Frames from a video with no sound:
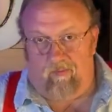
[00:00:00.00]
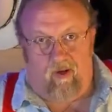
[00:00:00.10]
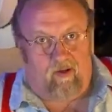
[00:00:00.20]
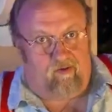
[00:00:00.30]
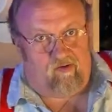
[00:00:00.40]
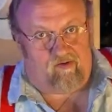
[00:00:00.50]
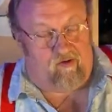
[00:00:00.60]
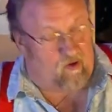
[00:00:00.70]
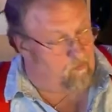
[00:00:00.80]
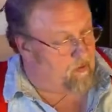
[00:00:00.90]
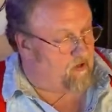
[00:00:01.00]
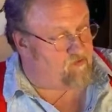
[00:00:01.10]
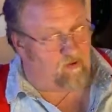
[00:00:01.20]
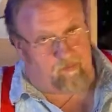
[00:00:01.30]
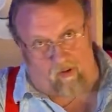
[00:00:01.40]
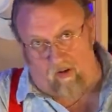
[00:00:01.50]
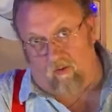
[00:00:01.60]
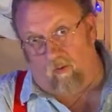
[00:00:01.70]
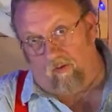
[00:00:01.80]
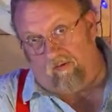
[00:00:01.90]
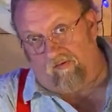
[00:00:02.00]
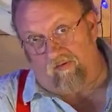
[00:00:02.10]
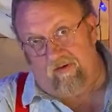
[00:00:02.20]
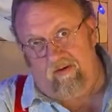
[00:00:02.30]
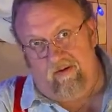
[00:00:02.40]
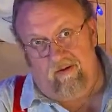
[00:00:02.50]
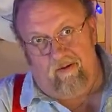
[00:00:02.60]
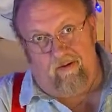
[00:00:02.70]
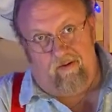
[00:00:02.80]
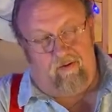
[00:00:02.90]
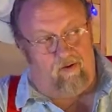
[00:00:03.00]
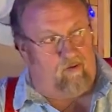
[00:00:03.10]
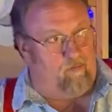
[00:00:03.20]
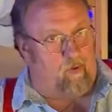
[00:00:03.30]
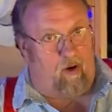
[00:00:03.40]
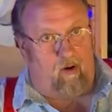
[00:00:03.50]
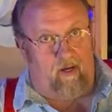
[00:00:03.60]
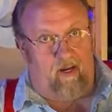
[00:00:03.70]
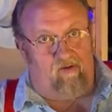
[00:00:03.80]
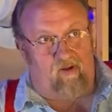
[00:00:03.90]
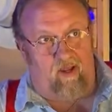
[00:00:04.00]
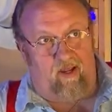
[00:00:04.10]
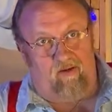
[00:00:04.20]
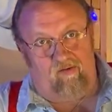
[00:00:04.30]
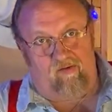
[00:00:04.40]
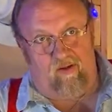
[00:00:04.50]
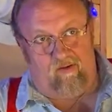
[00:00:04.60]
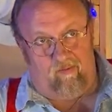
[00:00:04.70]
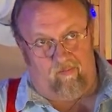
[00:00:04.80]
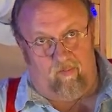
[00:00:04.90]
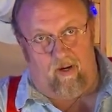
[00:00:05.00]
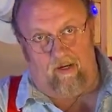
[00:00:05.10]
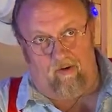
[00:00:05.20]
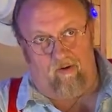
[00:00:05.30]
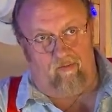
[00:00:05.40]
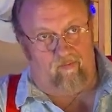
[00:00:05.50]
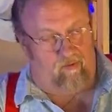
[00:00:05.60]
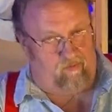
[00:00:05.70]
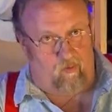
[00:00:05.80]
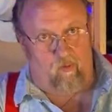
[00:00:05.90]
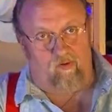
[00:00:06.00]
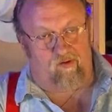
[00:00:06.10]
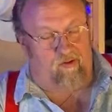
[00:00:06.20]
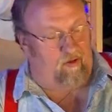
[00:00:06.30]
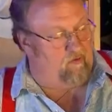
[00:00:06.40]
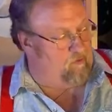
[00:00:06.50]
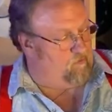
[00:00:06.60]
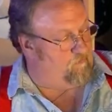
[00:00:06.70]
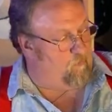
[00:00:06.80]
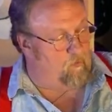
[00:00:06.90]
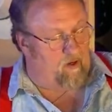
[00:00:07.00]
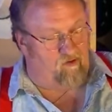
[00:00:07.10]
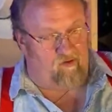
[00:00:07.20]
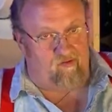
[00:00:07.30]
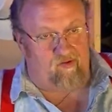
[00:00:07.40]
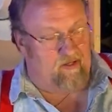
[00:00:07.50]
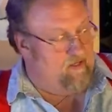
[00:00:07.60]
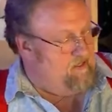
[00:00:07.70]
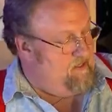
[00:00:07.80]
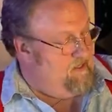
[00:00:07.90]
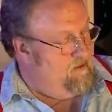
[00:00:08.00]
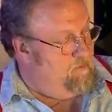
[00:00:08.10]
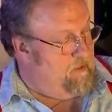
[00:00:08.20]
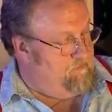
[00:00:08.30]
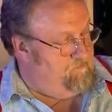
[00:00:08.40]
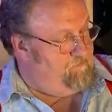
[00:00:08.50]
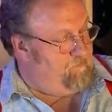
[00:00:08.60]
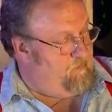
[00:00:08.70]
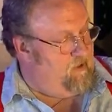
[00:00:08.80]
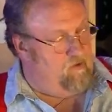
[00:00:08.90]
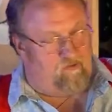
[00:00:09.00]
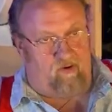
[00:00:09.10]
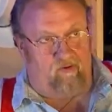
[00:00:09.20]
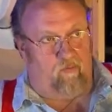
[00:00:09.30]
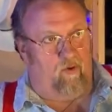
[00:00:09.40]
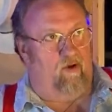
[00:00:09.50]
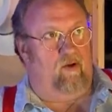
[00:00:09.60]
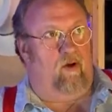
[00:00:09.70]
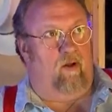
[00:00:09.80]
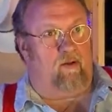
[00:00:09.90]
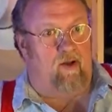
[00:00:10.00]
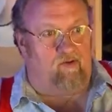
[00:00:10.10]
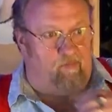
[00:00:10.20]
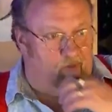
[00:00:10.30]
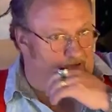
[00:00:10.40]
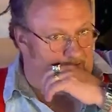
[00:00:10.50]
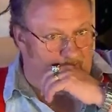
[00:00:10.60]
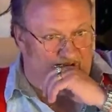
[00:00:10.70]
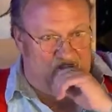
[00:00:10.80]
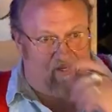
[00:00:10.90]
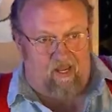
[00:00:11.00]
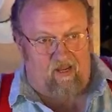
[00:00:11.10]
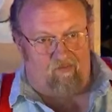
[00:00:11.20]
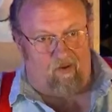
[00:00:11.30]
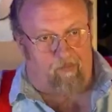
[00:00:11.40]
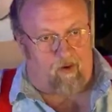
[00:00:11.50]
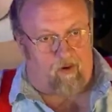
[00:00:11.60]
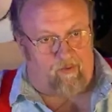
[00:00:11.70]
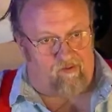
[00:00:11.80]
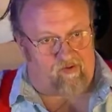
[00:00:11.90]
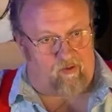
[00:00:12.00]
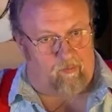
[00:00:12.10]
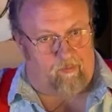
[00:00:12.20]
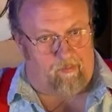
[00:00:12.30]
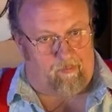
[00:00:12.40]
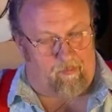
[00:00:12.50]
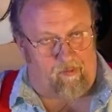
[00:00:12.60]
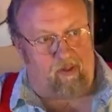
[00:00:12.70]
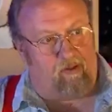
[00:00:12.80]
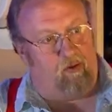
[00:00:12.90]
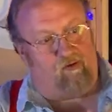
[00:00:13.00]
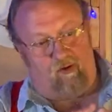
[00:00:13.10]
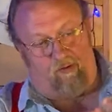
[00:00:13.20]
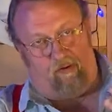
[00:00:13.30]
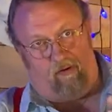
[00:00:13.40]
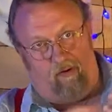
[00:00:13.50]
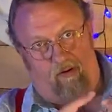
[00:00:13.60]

Not just in your basic bar chords, your bar E's, A's, and minor chords in, in those formations, but you'll start to run into all kinds of places where you're like, hey, if I bar this, I can go blah, blah, blah, blah, and use your other.